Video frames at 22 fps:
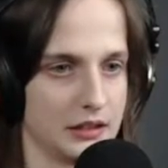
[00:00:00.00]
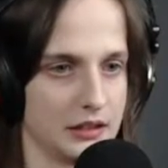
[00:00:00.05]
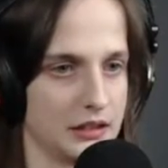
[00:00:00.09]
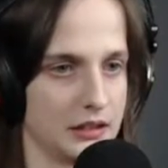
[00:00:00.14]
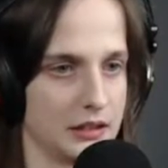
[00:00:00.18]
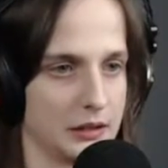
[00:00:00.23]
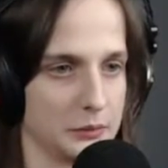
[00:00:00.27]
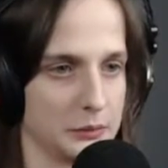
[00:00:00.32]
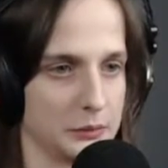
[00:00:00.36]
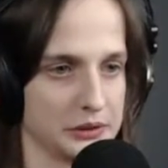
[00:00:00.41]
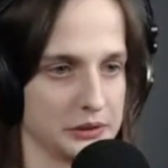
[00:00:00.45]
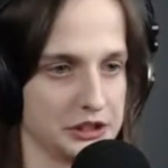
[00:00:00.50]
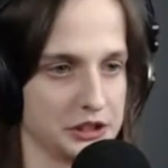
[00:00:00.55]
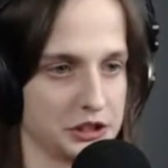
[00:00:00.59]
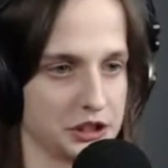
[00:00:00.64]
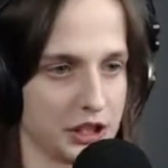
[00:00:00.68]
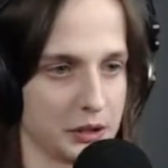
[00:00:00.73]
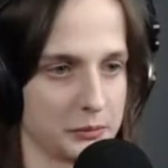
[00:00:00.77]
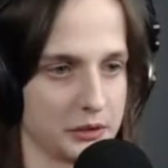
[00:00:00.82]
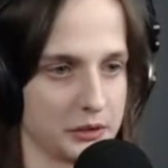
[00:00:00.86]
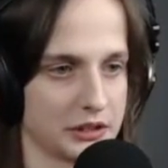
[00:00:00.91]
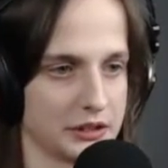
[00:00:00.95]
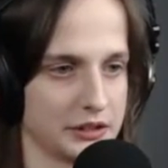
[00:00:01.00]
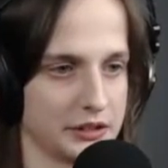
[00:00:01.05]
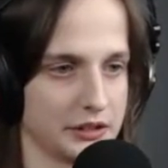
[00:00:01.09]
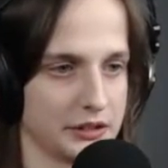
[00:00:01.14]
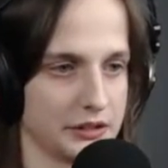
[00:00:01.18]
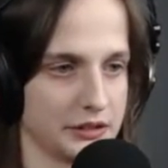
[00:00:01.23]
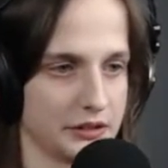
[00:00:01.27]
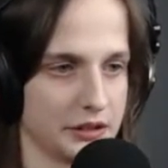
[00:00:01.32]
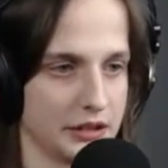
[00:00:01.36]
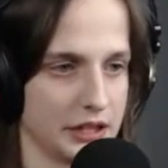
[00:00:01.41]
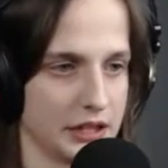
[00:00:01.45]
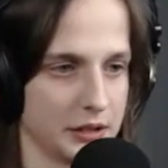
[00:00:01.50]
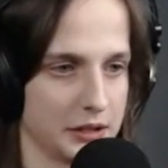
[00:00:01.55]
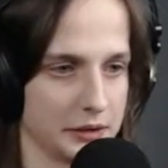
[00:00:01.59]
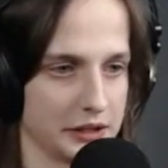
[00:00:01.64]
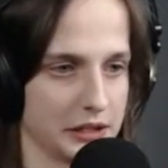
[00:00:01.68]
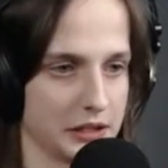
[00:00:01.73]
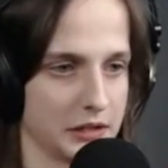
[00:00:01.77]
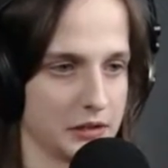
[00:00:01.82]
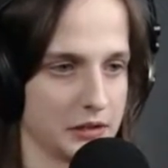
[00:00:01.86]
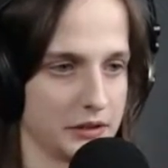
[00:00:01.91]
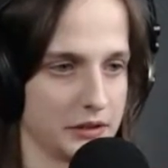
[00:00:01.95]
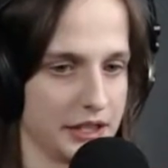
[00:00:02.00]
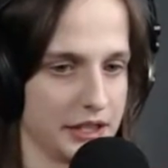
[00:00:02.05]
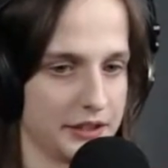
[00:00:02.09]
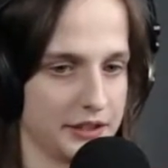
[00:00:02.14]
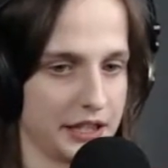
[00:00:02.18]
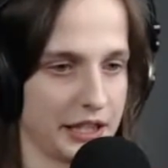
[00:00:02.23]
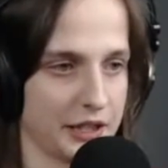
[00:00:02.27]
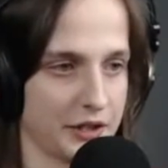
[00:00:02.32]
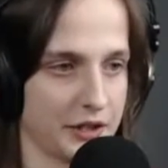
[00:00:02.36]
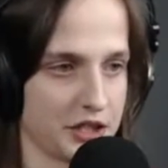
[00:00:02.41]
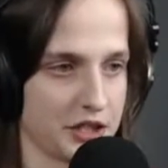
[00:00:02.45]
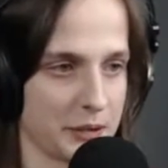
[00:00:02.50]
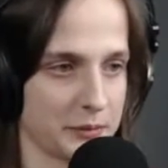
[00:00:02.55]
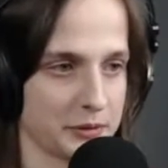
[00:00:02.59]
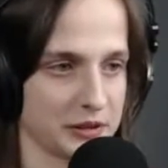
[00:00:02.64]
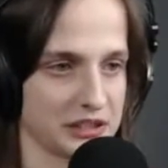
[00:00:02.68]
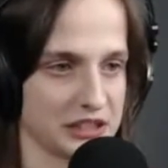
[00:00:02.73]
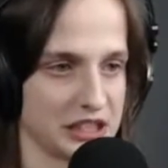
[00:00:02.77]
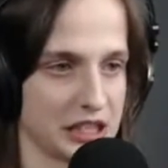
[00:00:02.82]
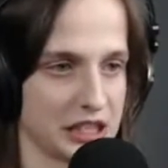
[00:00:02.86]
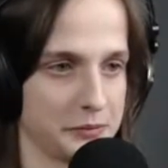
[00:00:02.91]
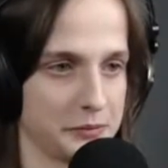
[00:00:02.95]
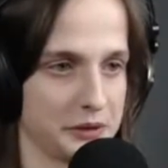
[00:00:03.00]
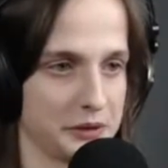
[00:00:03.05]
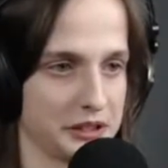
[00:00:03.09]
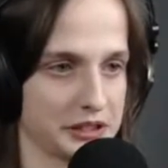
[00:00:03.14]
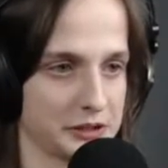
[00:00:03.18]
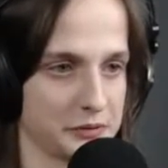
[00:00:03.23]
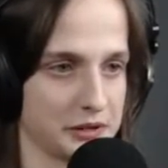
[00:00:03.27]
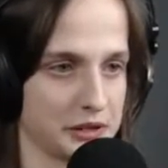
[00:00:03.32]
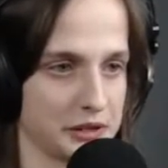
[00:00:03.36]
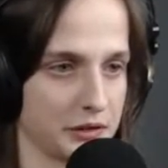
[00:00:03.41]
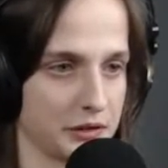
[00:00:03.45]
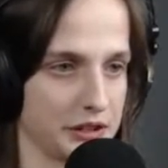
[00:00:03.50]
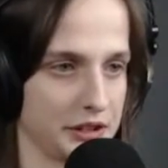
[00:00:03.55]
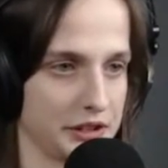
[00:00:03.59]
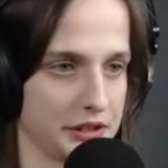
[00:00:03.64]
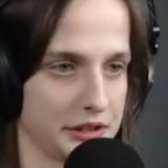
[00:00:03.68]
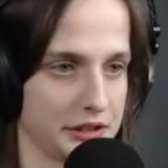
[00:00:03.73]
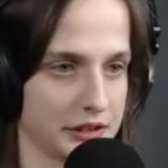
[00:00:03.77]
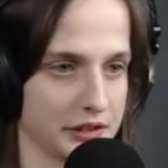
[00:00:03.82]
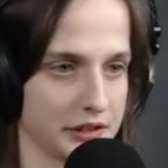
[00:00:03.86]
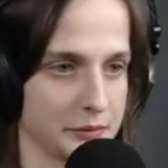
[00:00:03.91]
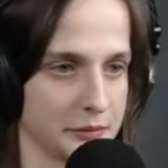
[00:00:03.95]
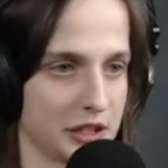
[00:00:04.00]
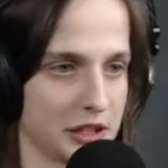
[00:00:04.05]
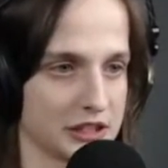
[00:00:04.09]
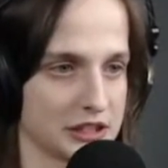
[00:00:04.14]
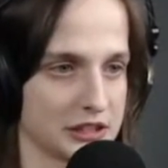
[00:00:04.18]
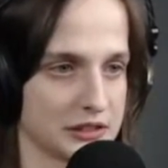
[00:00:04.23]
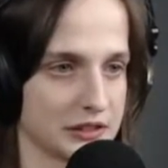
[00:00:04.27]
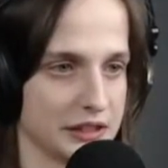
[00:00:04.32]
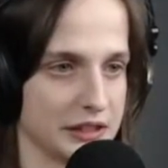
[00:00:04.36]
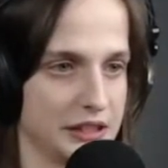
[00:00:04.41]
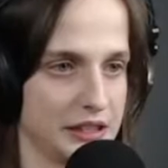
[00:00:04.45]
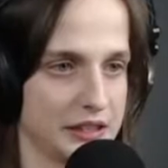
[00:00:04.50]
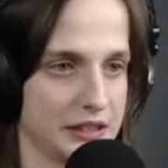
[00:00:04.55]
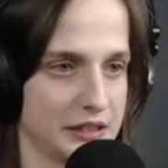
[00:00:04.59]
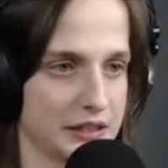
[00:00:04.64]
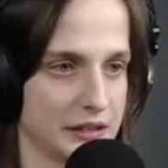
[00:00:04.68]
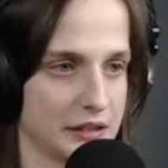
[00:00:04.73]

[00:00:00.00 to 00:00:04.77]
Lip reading: Please jump on it. There we go. Entire chapter skip because we don't need to kill the boss or anything.